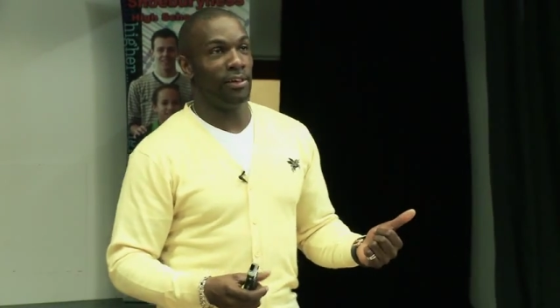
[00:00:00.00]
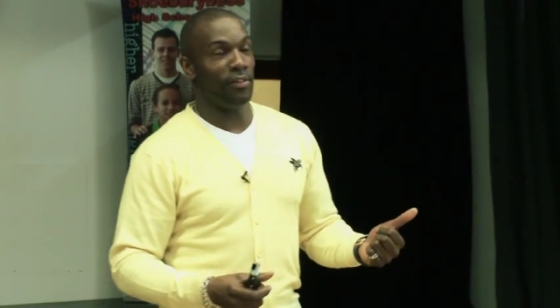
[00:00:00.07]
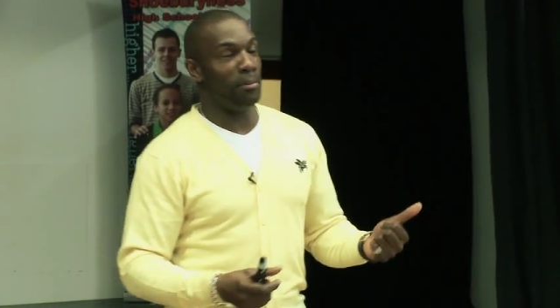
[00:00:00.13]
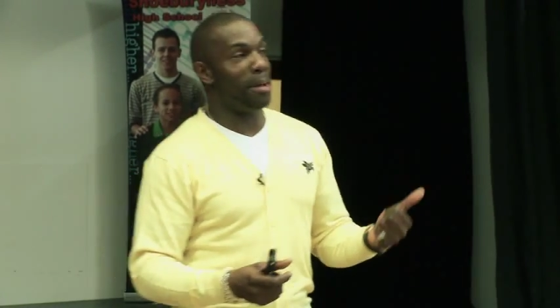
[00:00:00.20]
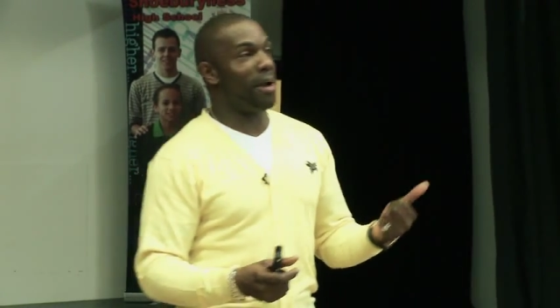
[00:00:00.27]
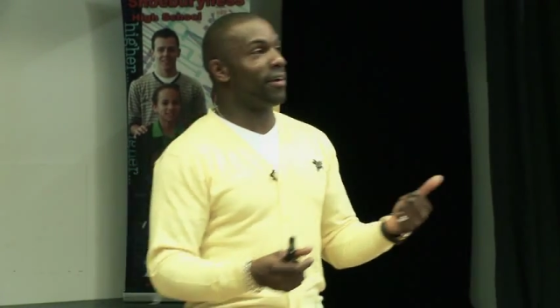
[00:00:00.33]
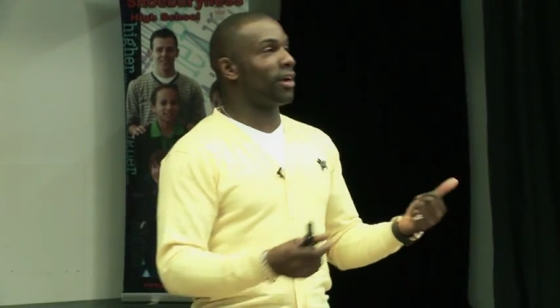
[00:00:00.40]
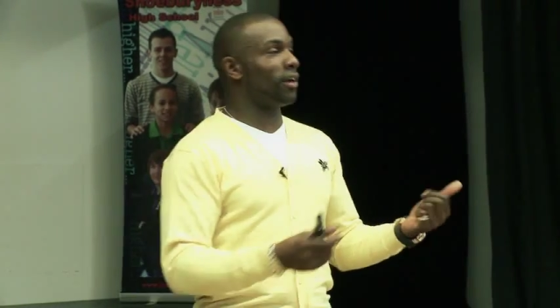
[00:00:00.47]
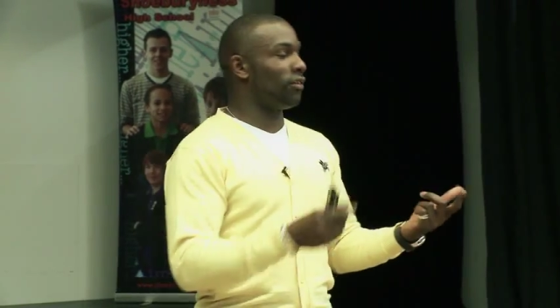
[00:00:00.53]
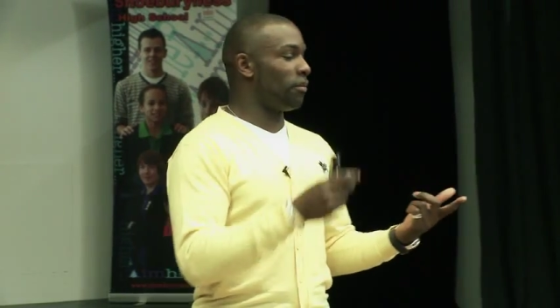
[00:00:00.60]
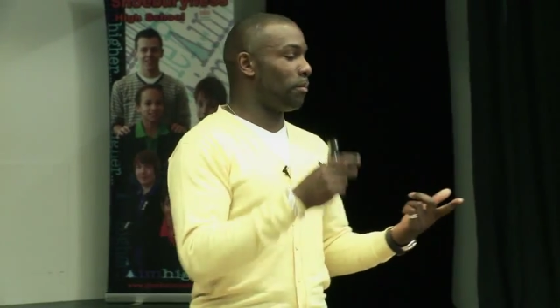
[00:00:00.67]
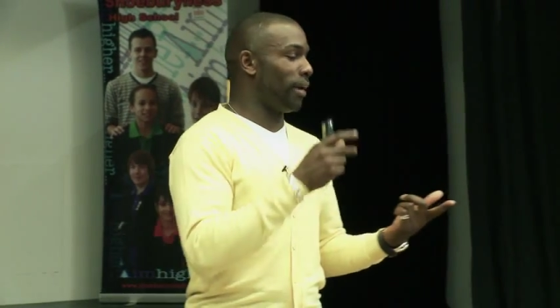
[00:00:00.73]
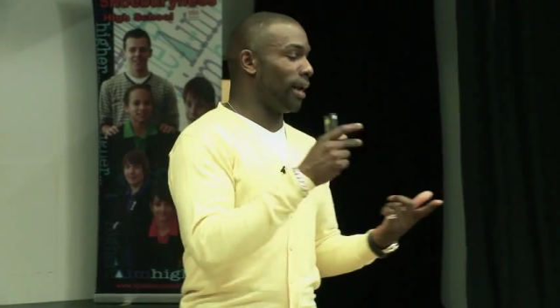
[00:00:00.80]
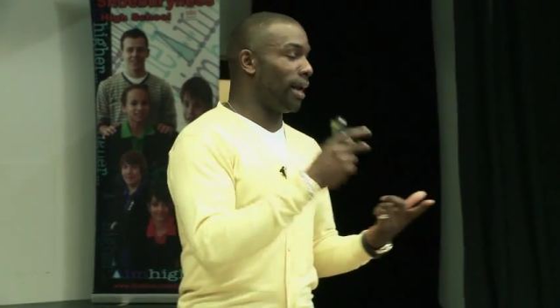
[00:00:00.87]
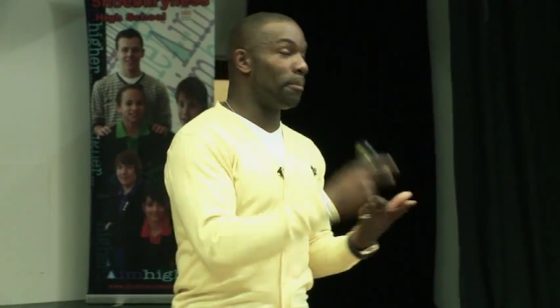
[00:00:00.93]
The Americans
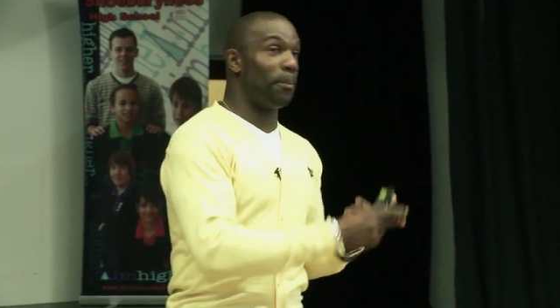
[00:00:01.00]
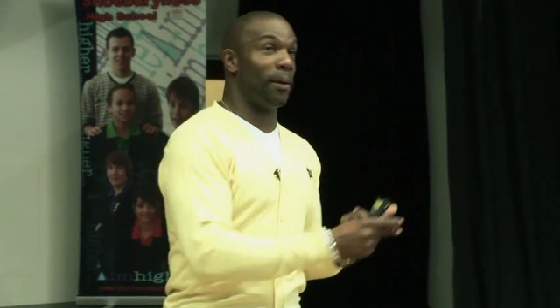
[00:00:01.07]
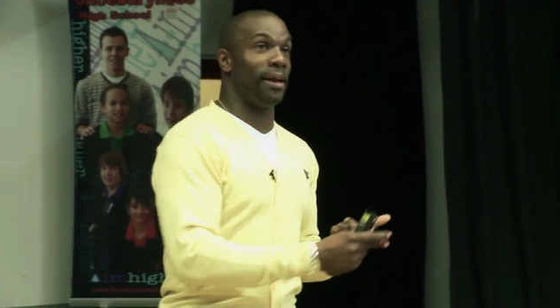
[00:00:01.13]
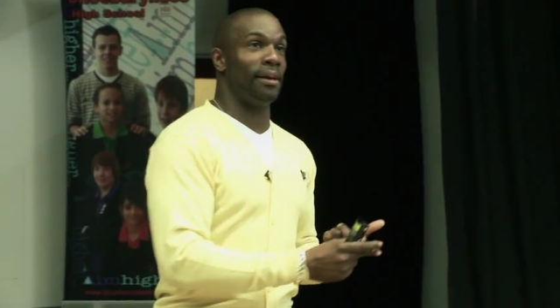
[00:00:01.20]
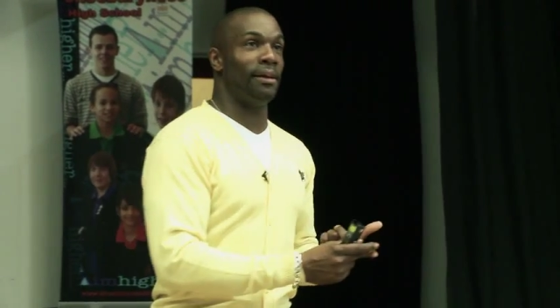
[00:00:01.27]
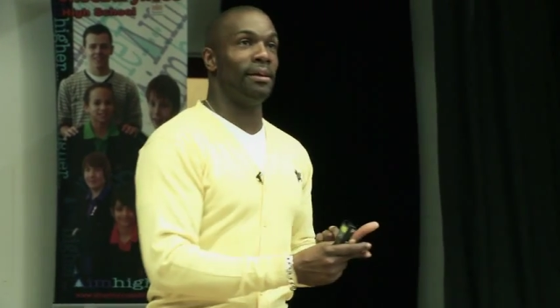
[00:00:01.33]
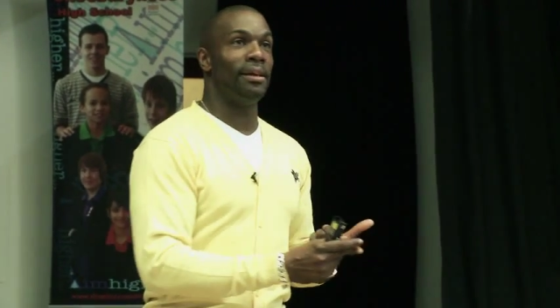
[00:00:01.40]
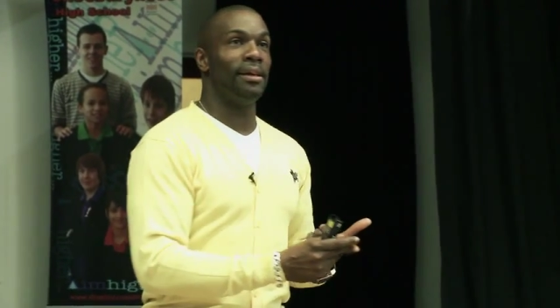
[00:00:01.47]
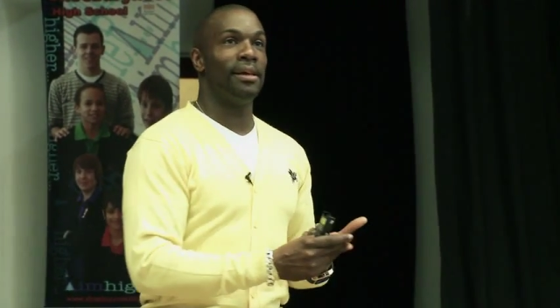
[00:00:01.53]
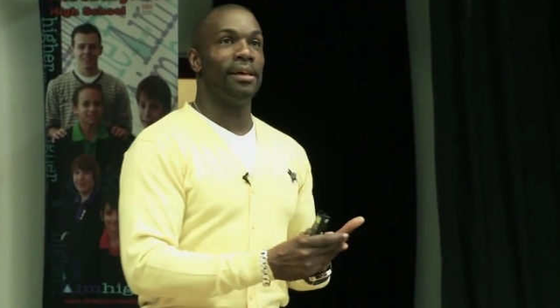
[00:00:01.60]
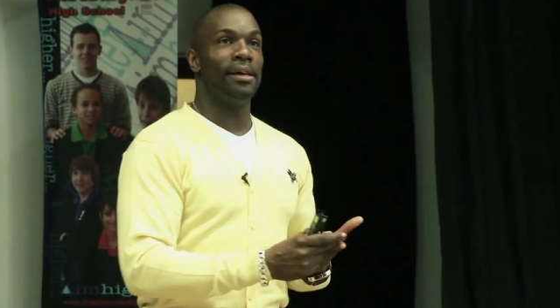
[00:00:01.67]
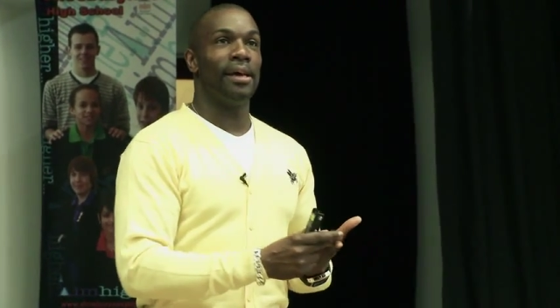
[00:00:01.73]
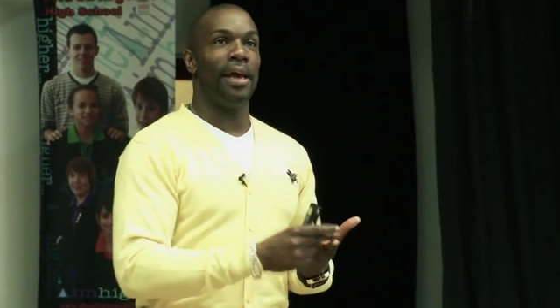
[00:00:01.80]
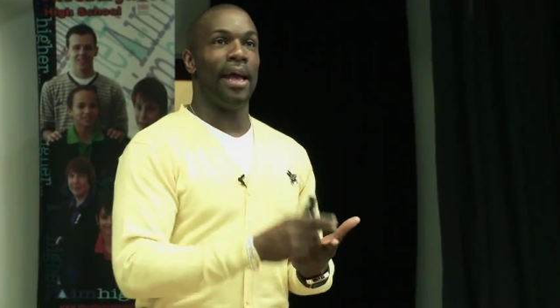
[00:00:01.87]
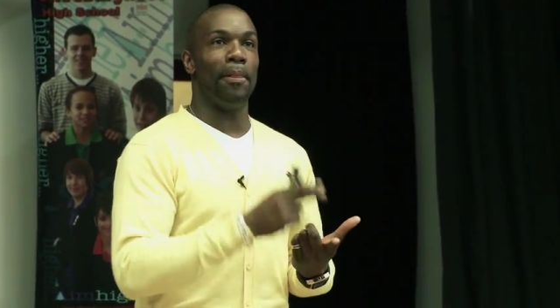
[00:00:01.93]
have been unbeaten
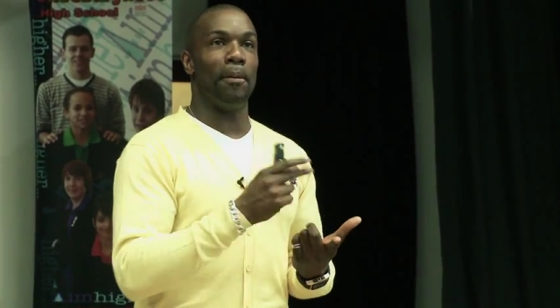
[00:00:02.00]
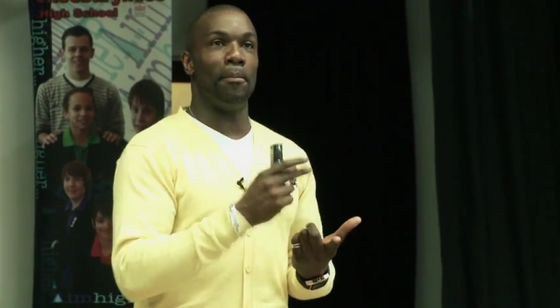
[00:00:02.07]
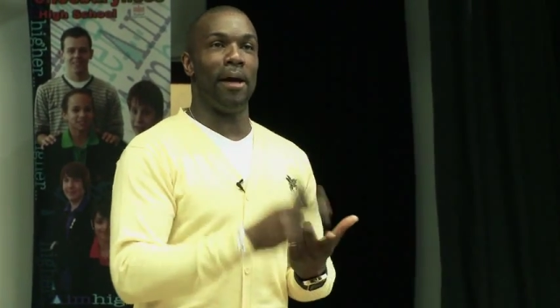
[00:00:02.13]
in the